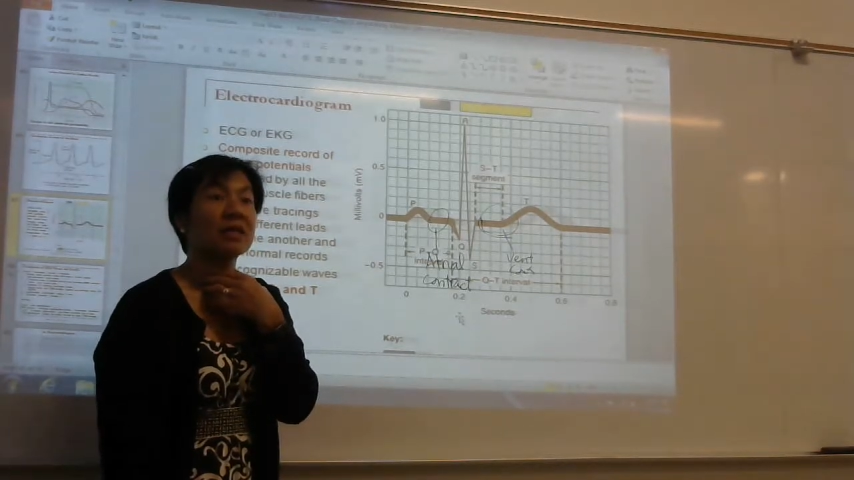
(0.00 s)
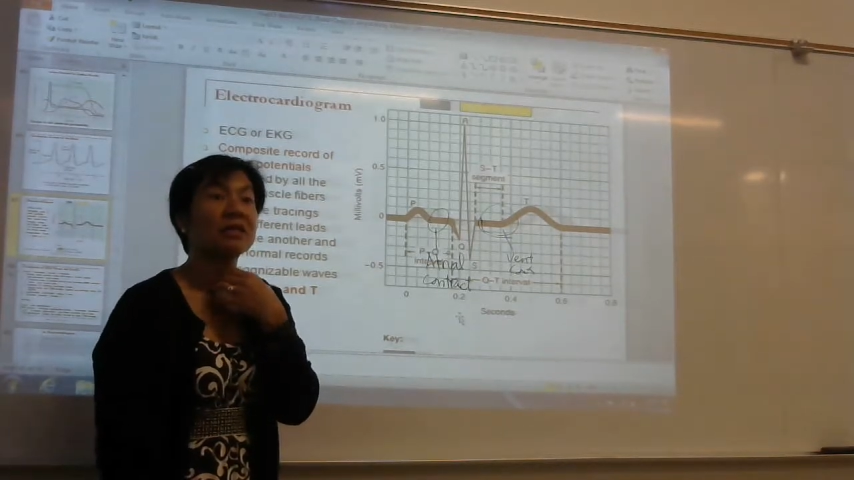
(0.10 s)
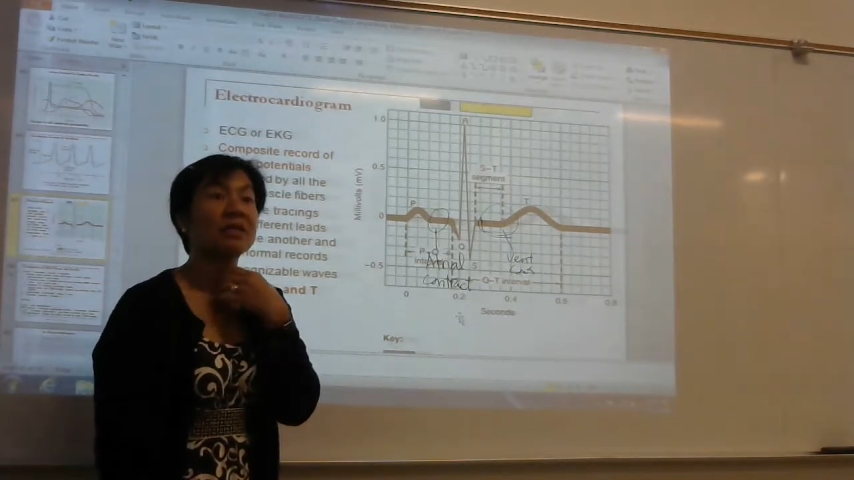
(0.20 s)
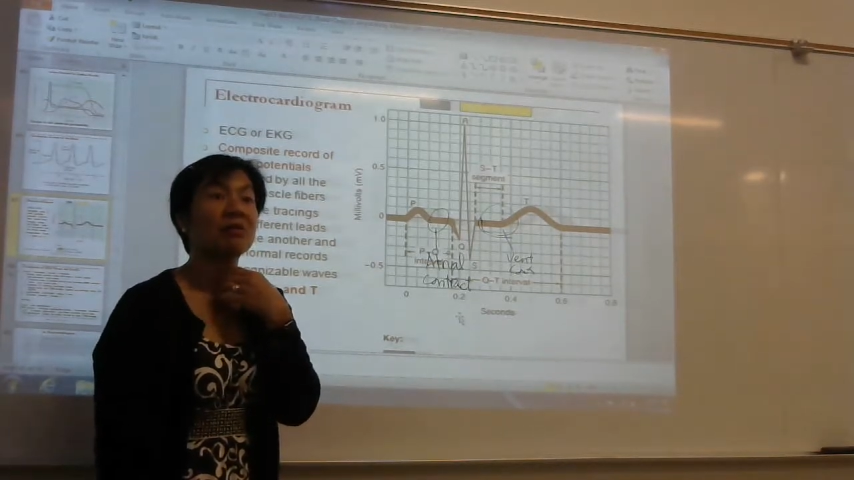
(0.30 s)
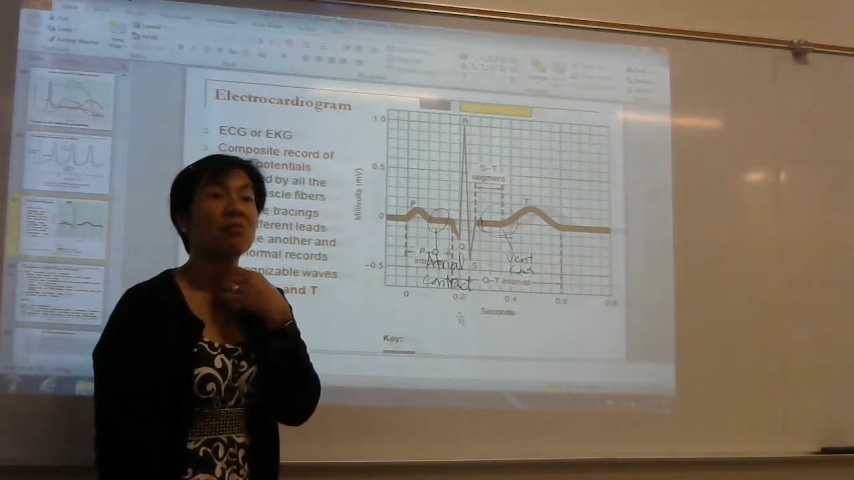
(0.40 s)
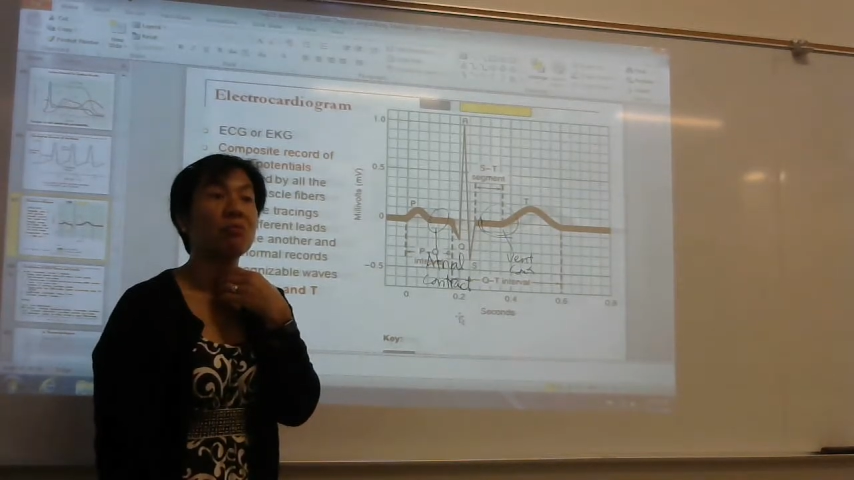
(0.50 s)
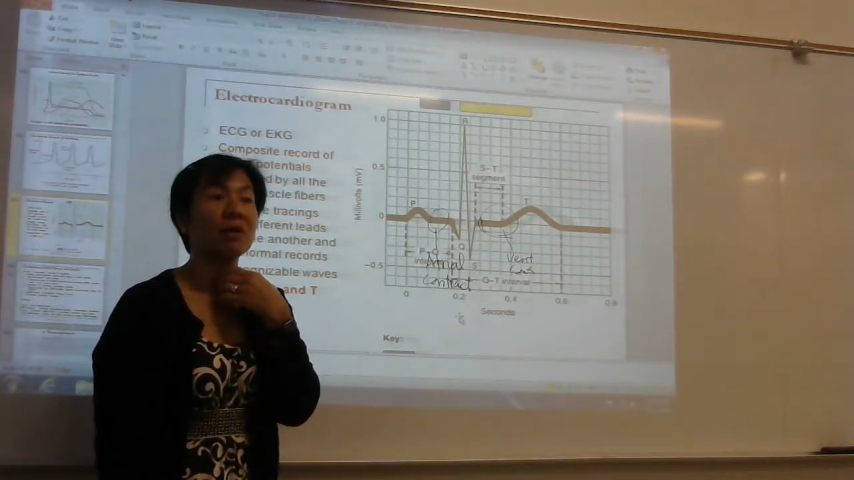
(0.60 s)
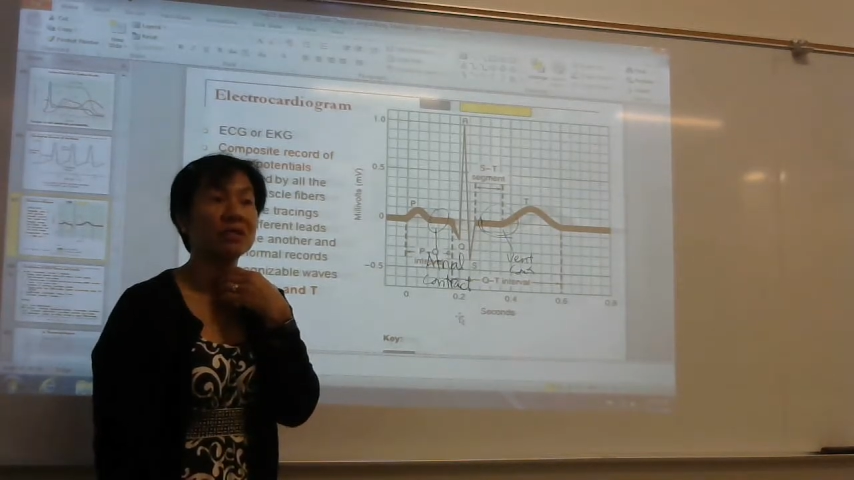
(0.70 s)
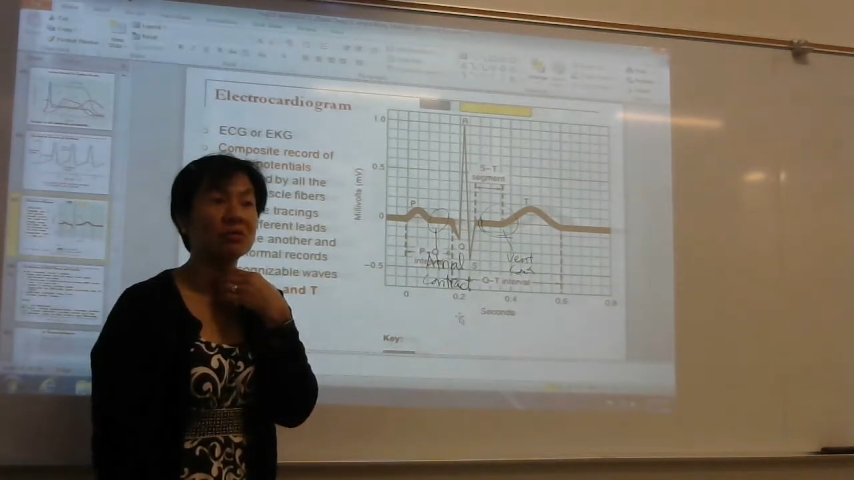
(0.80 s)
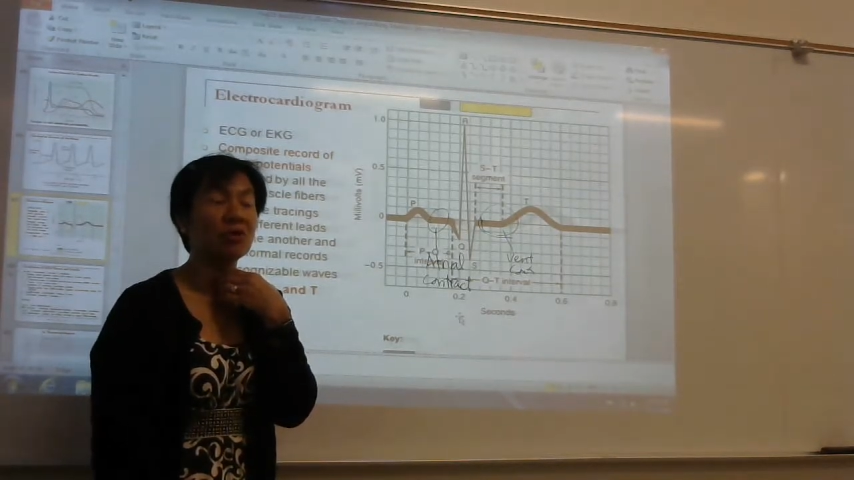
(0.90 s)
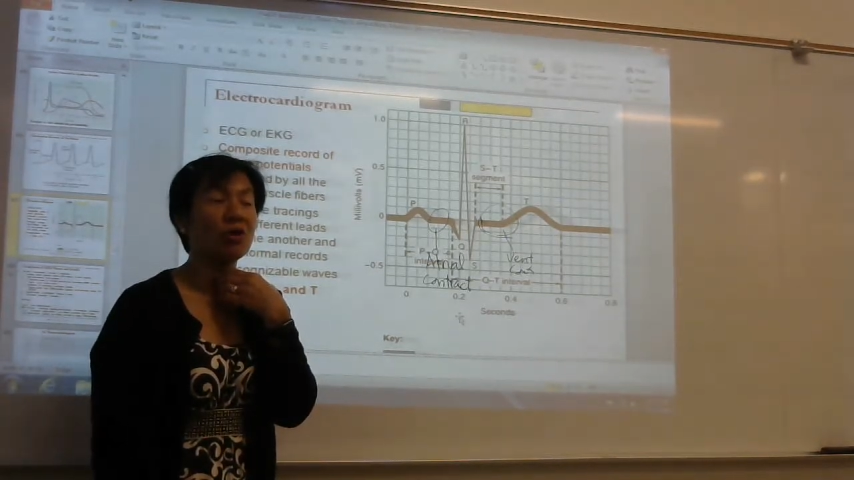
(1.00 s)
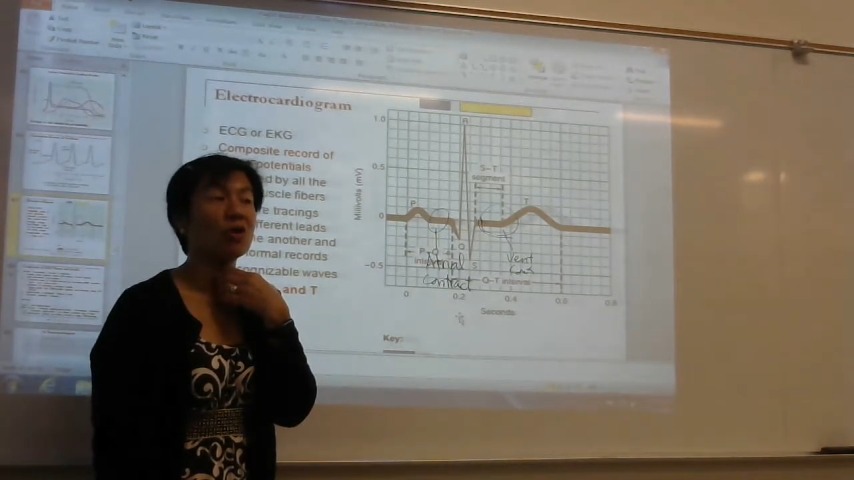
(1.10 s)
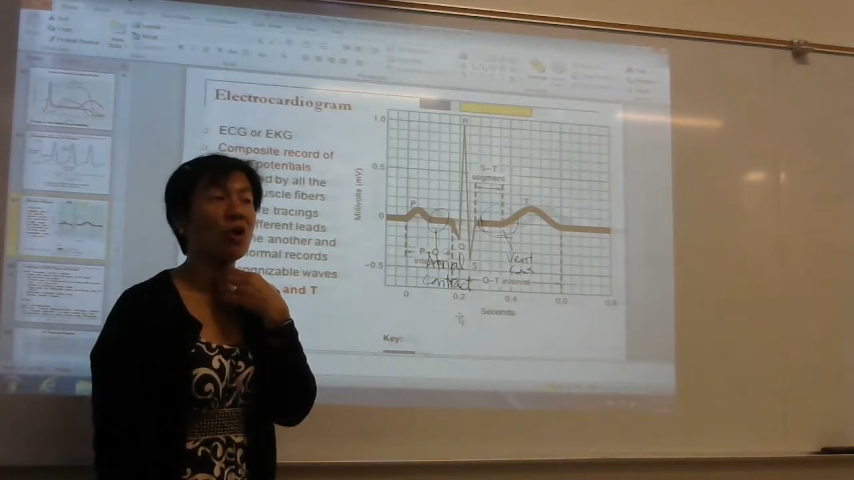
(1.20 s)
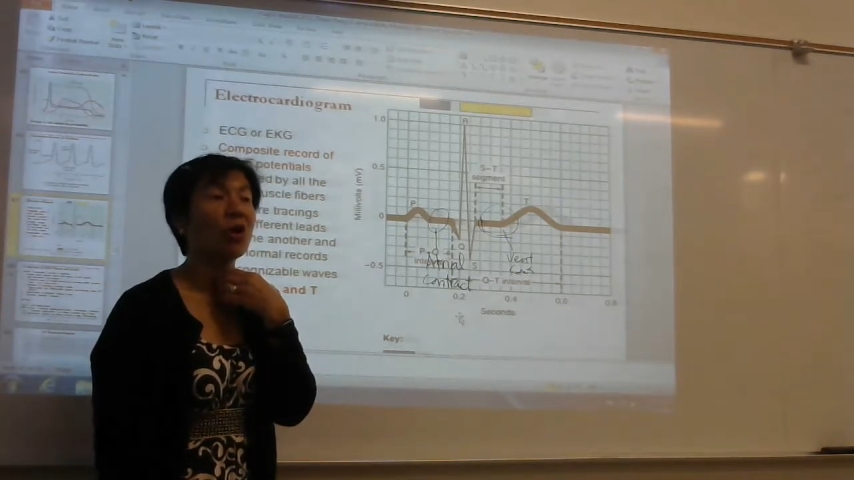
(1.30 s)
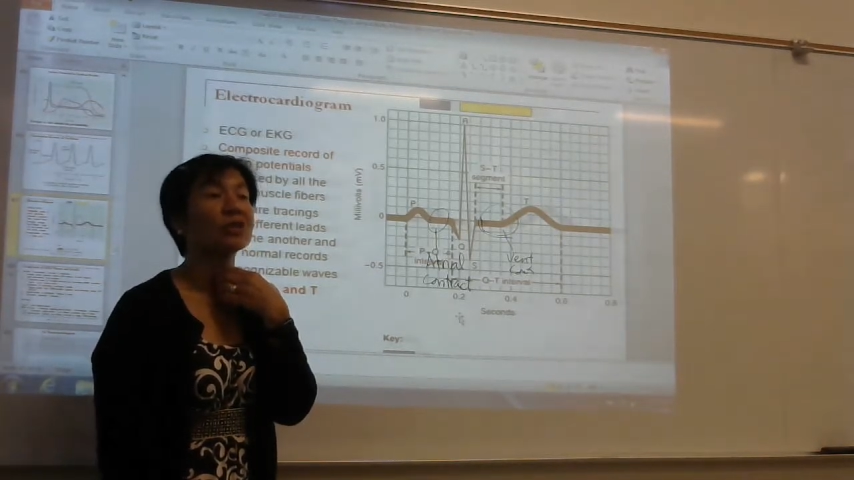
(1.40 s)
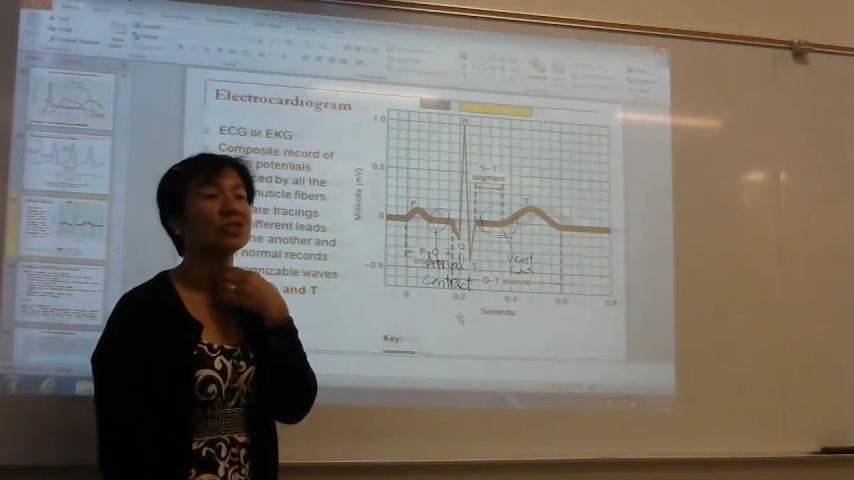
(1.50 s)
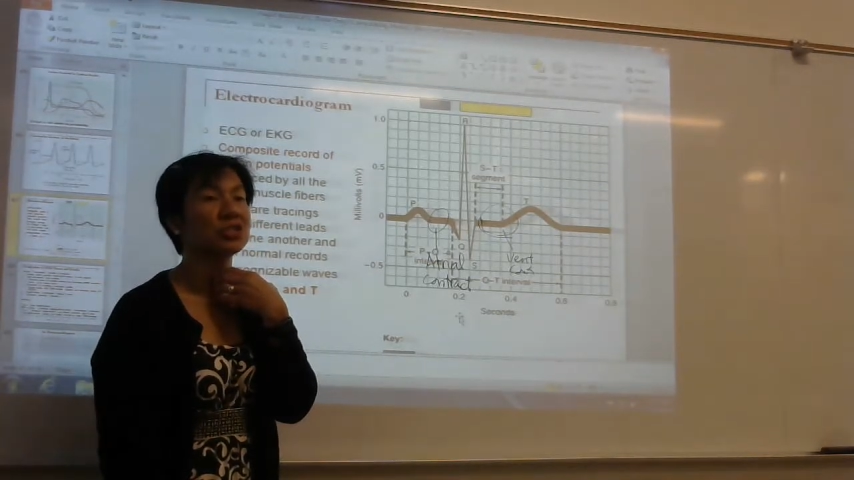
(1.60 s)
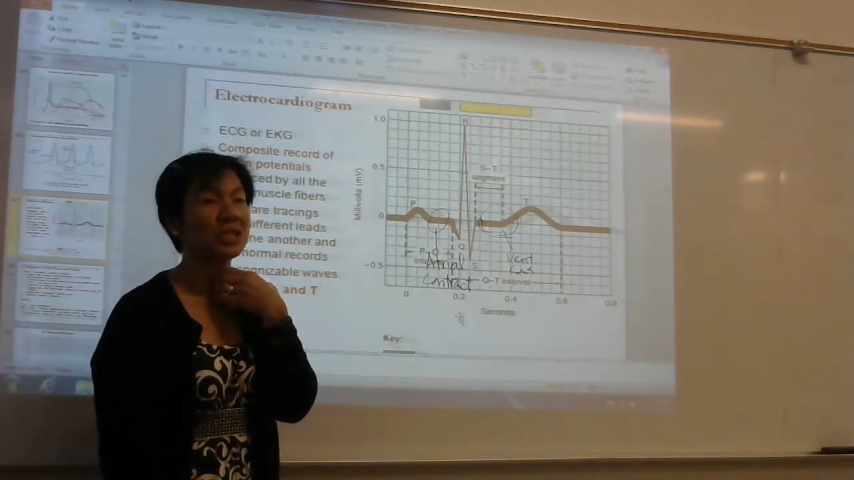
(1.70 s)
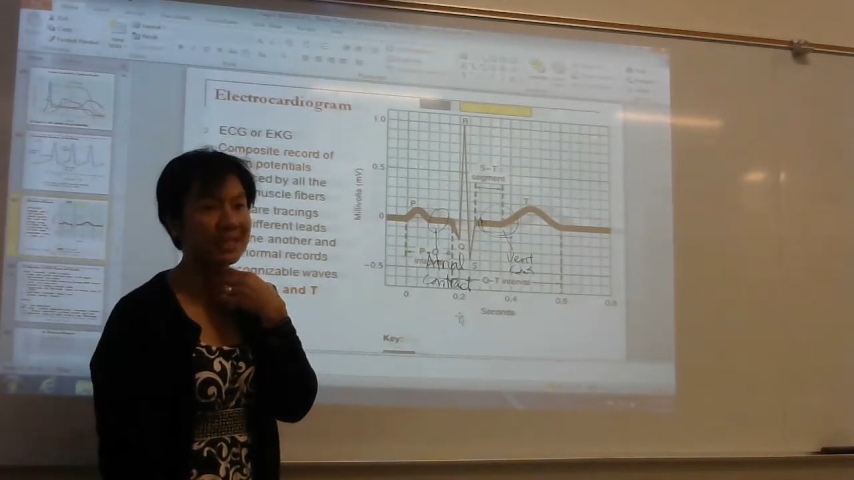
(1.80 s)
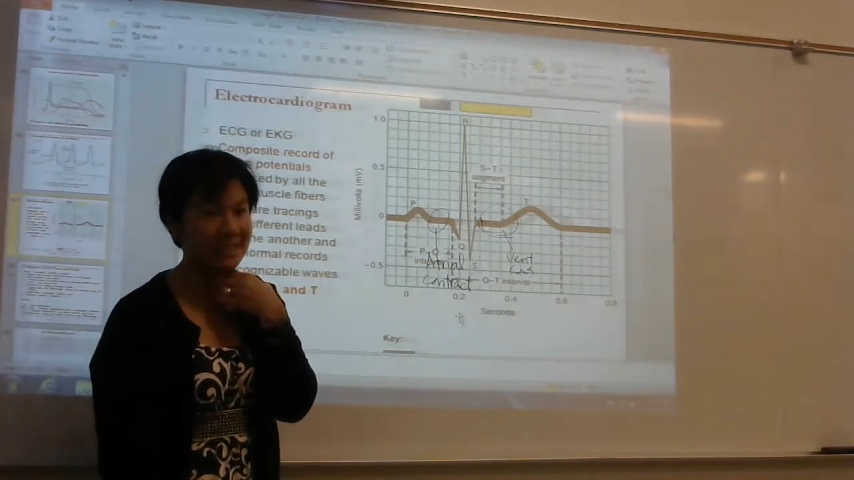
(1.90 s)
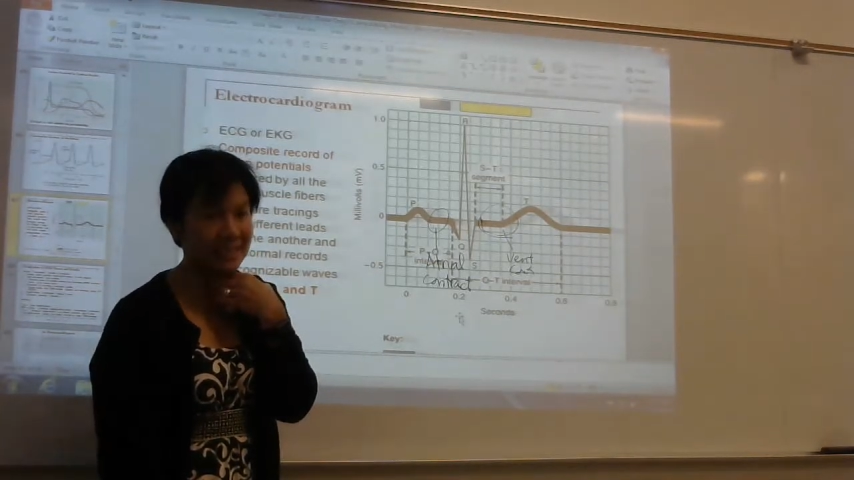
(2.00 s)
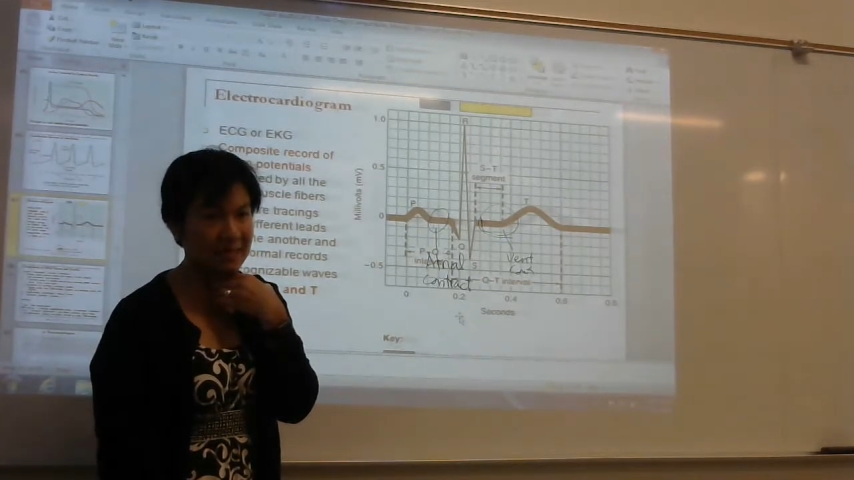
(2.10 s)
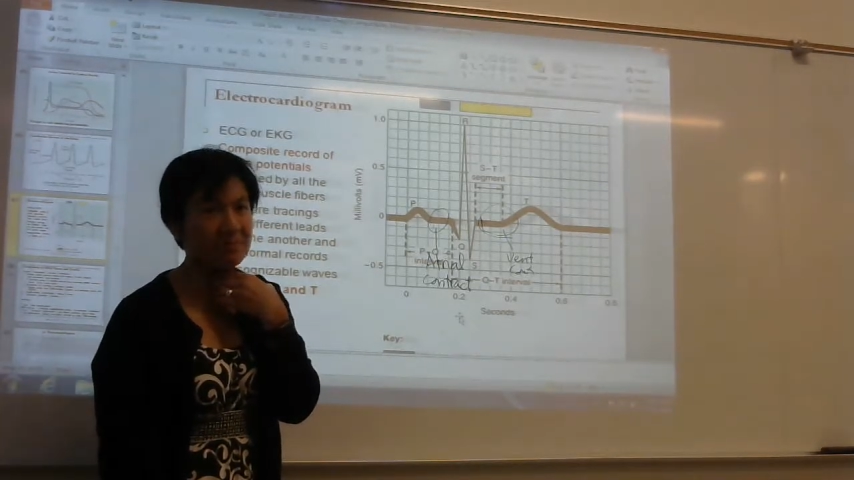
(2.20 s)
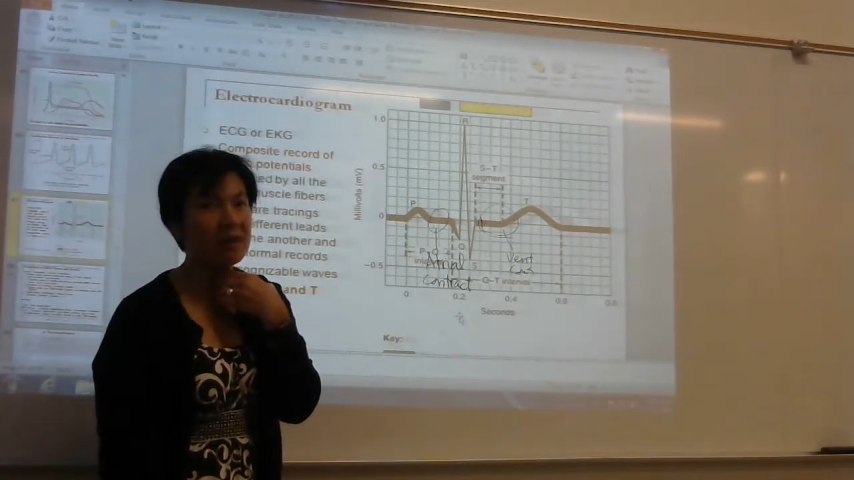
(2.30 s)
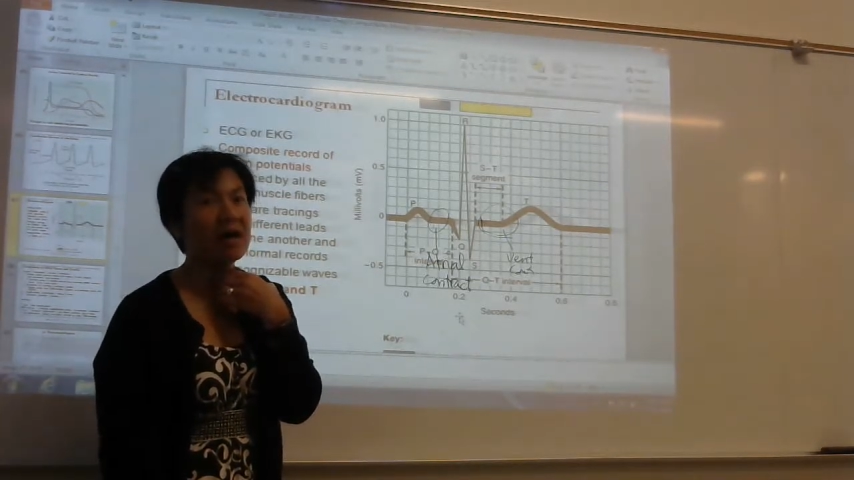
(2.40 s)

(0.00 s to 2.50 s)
the what you call congestive